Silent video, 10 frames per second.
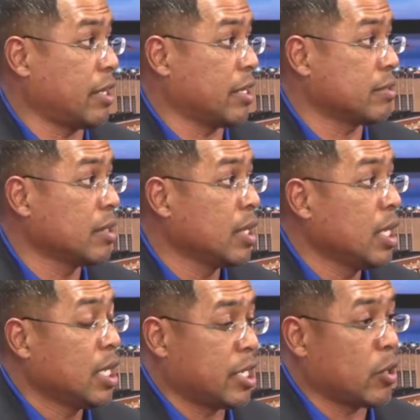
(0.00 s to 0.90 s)
candidates,
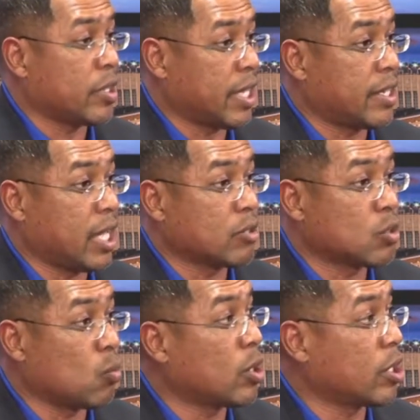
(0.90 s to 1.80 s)
narrowing that down
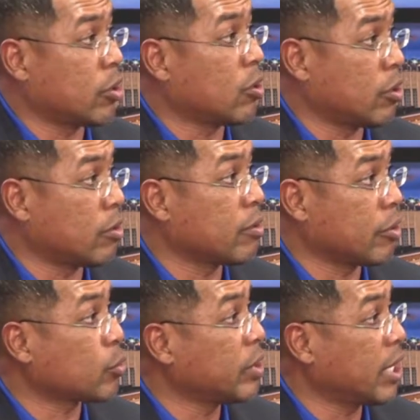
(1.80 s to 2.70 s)
to one on, on the
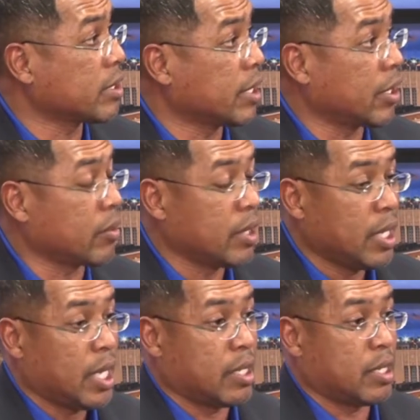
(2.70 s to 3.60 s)
on three days later,
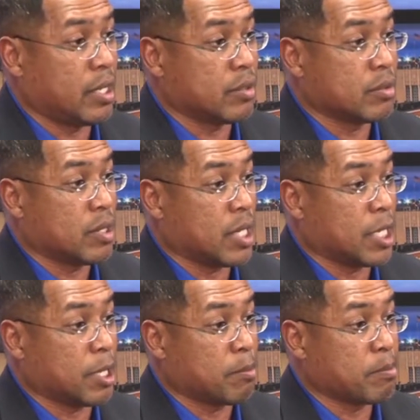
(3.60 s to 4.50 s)
and then
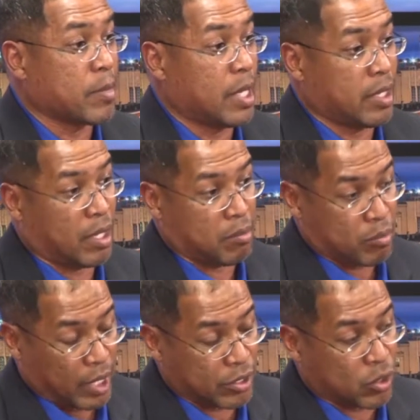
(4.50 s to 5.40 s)
um, and
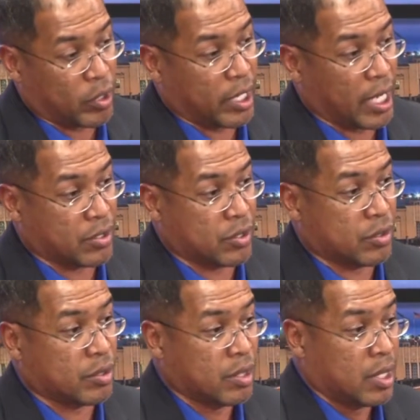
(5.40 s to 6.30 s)
then had zoning
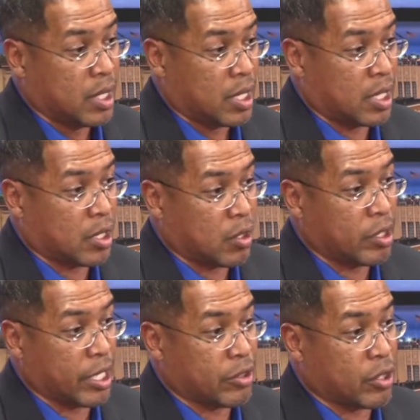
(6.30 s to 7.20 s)
cases uh,
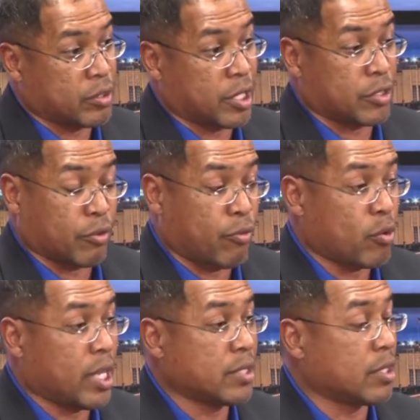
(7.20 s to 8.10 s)
on that Thursday. So
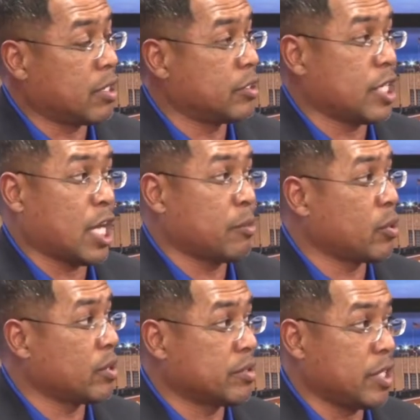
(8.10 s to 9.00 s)
four days into the job,
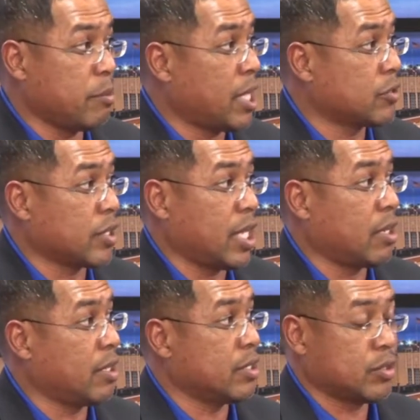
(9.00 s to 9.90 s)
you're a city manager
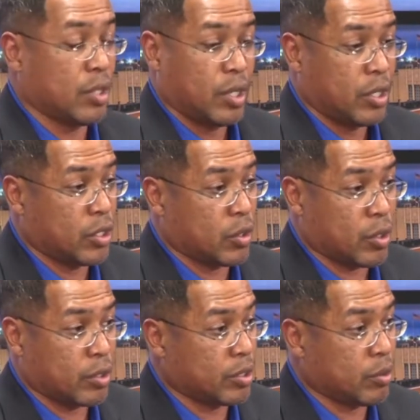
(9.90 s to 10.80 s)
candidates
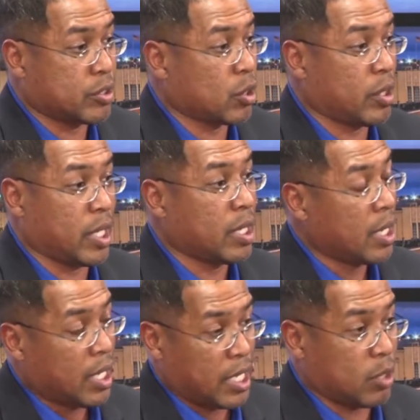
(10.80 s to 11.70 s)
you're doing zoning,
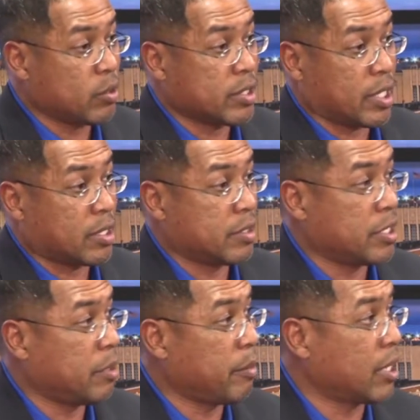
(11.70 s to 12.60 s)
and then we selected a
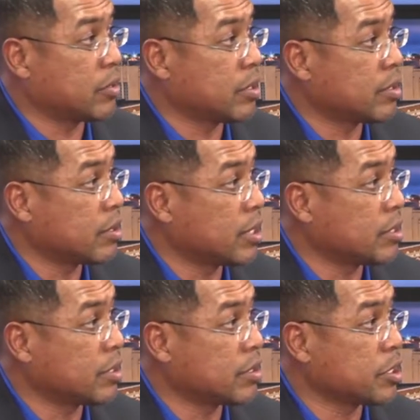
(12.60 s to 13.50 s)
city manager
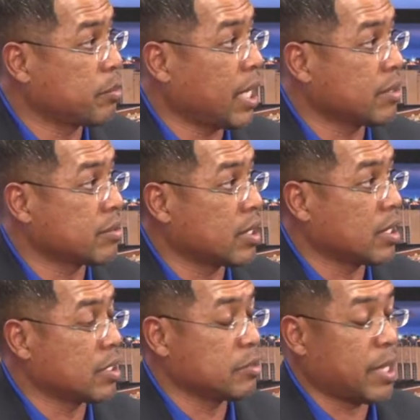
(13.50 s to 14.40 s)
just this past
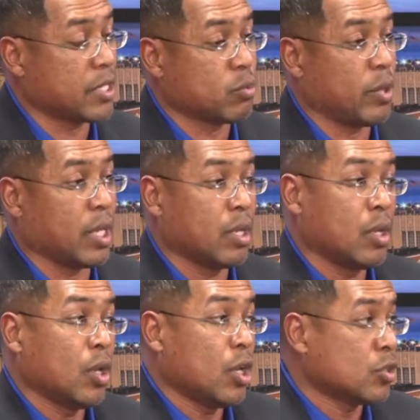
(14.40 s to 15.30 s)
uh, this past week.
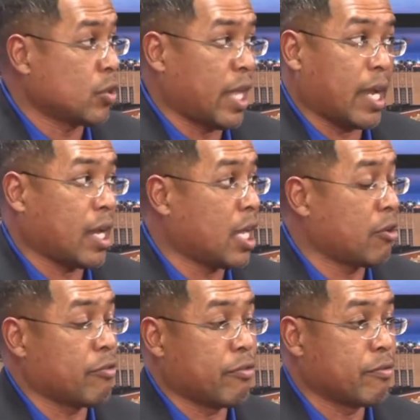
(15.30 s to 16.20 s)
So that kind
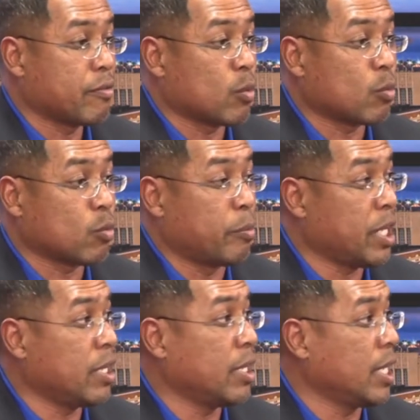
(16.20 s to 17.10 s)
of
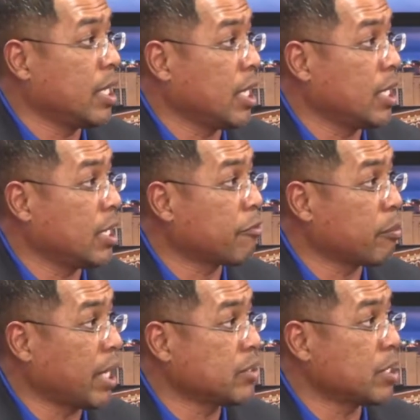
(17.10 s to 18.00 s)
rapidity in
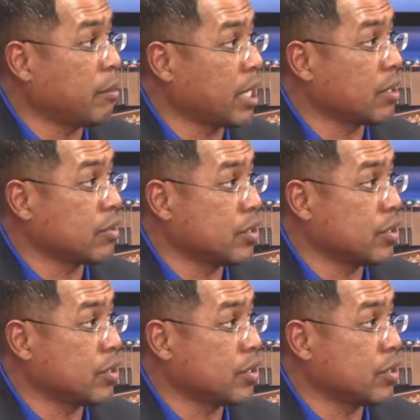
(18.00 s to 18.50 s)
information and making